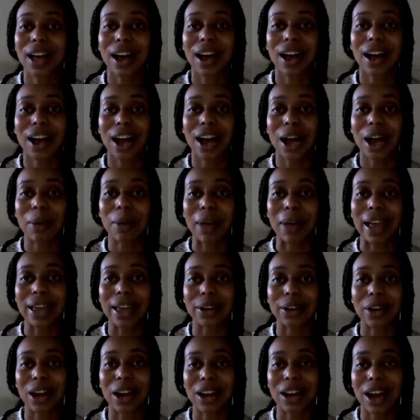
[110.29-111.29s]

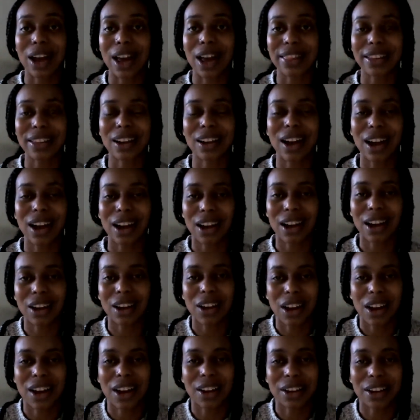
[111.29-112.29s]
and I think our
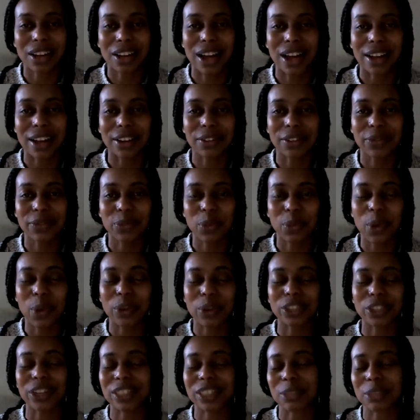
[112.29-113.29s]
kind of what
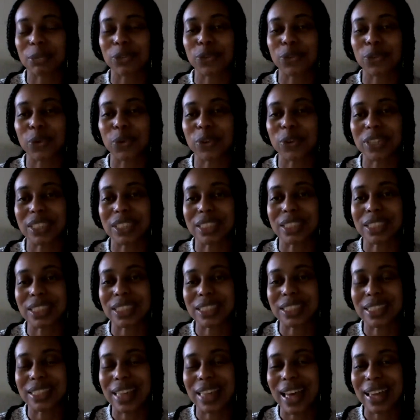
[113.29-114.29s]
we're trying to move forward is
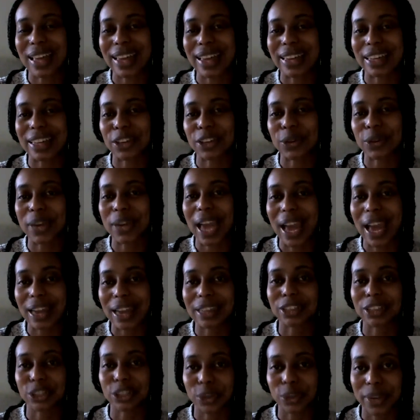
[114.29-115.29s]
that you
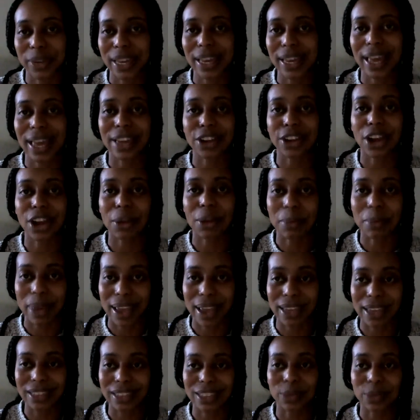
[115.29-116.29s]
can do it at your own
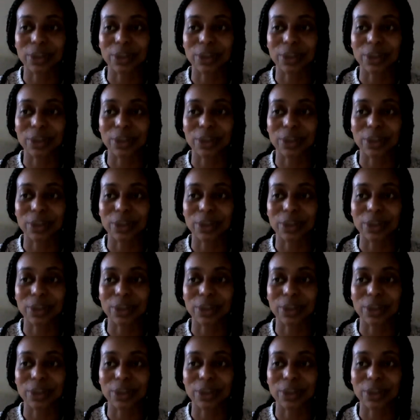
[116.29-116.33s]
pace.